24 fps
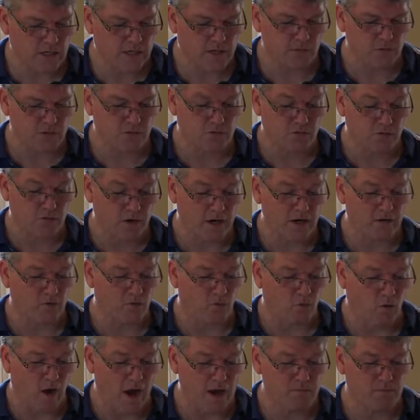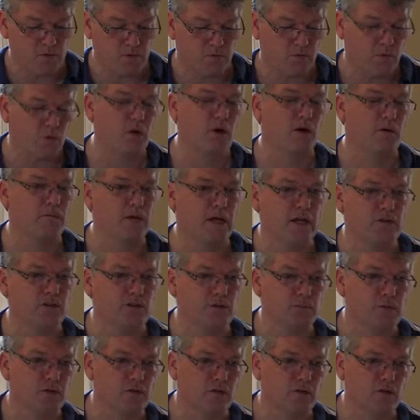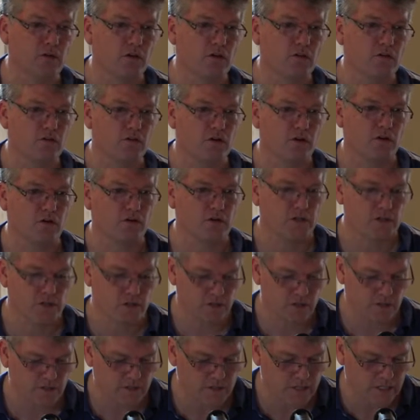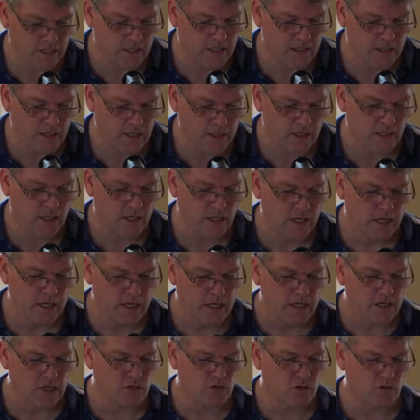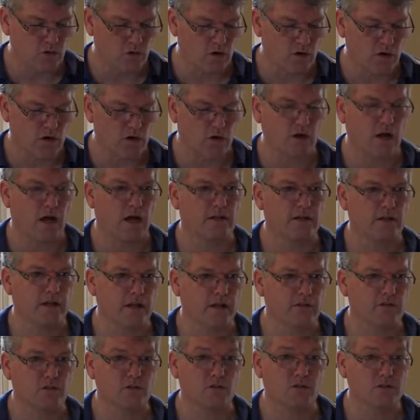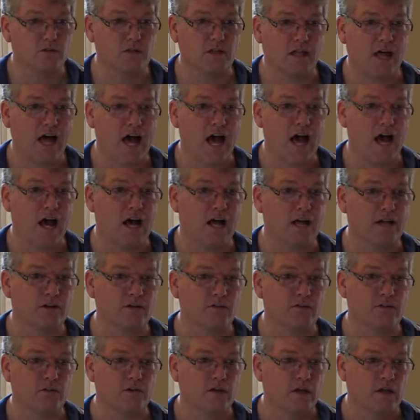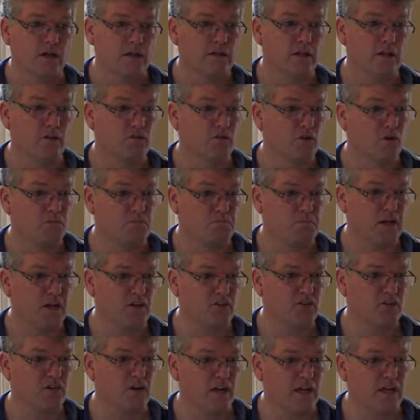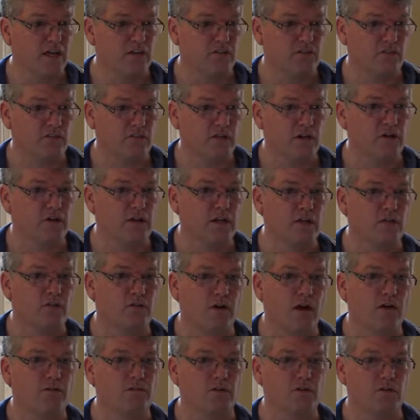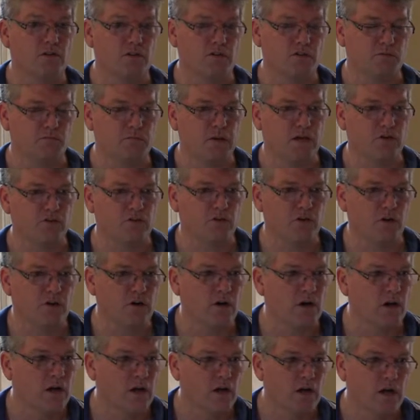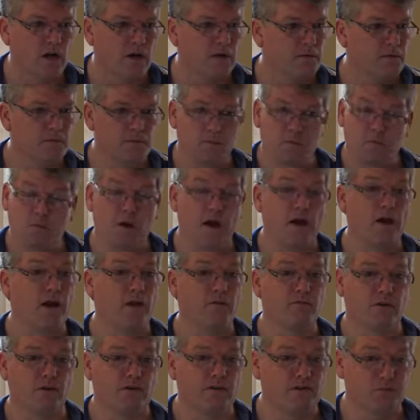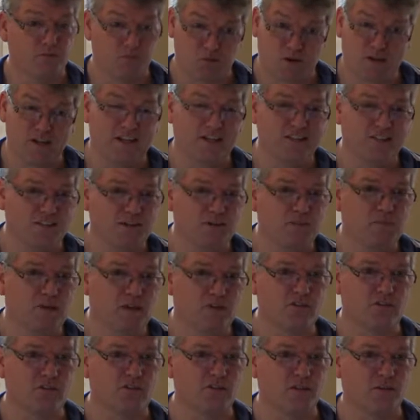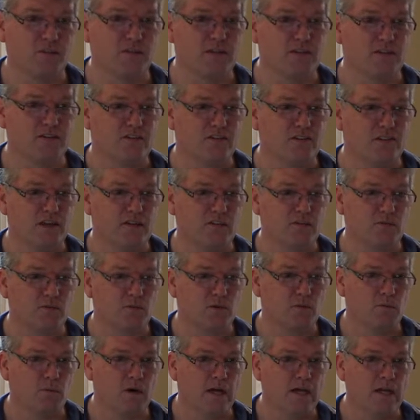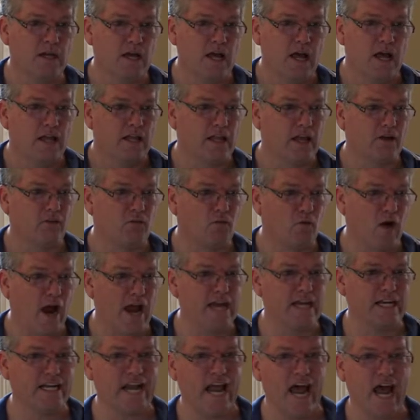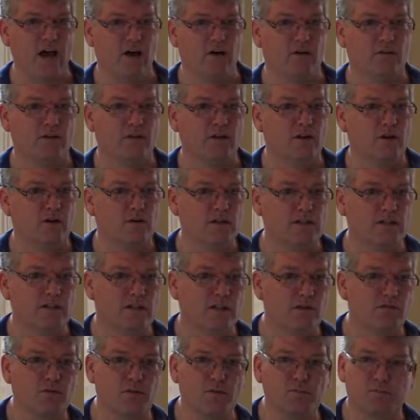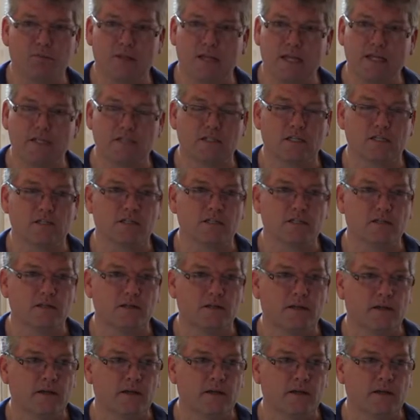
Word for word: It was written right before a major persecution of Christians in the historical context. There was a lot of things. So picture again Syrian refugees. Picture wherever. It's pretty easy to picture some of these things worldwide. Like right now, you know, in different places,